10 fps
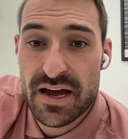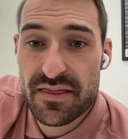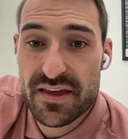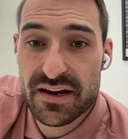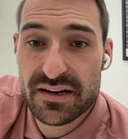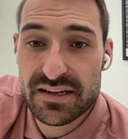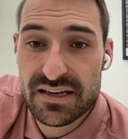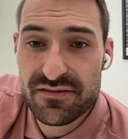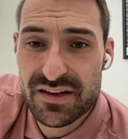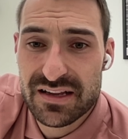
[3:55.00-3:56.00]
and then
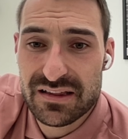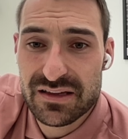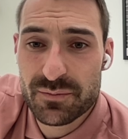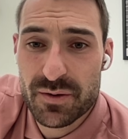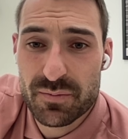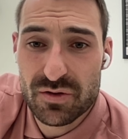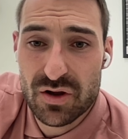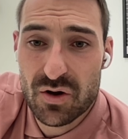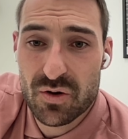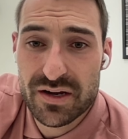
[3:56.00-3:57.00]
even a little bit
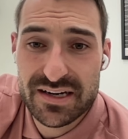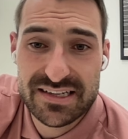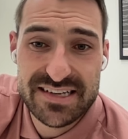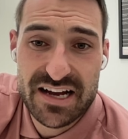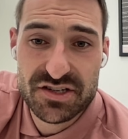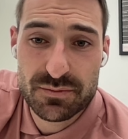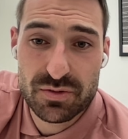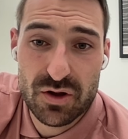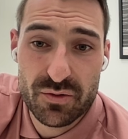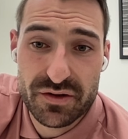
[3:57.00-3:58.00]
below and attaching
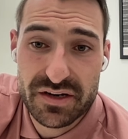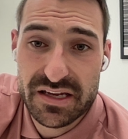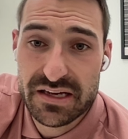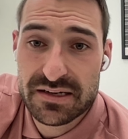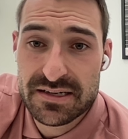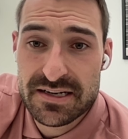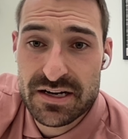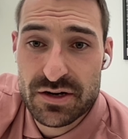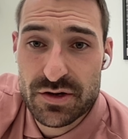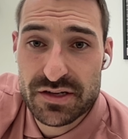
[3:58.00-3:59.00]
below the knee.
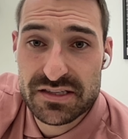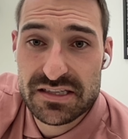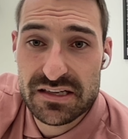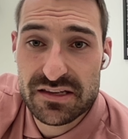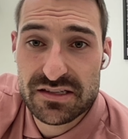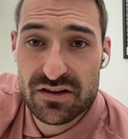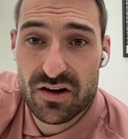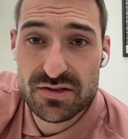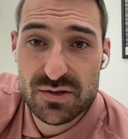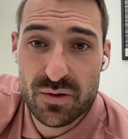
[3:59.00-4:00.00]
You can see this
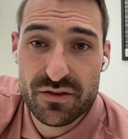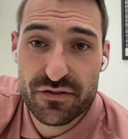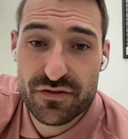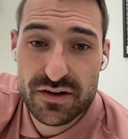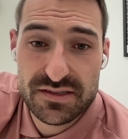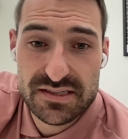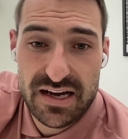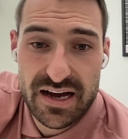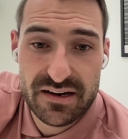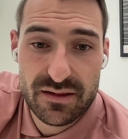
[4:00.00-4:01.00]
also on the front
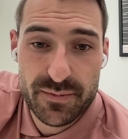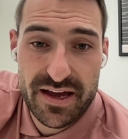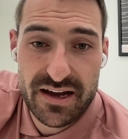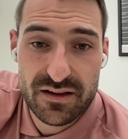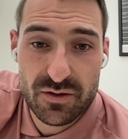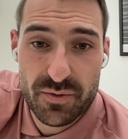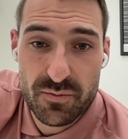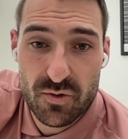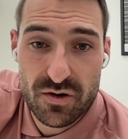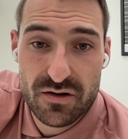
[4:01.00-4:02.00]
side. Let me add
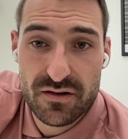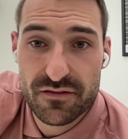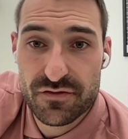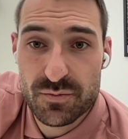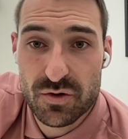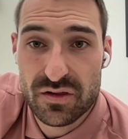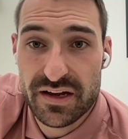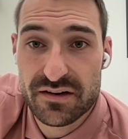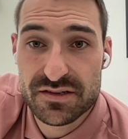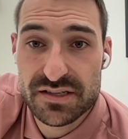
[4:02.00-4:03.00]
a few more
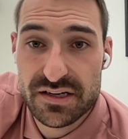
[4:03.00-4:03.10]
layers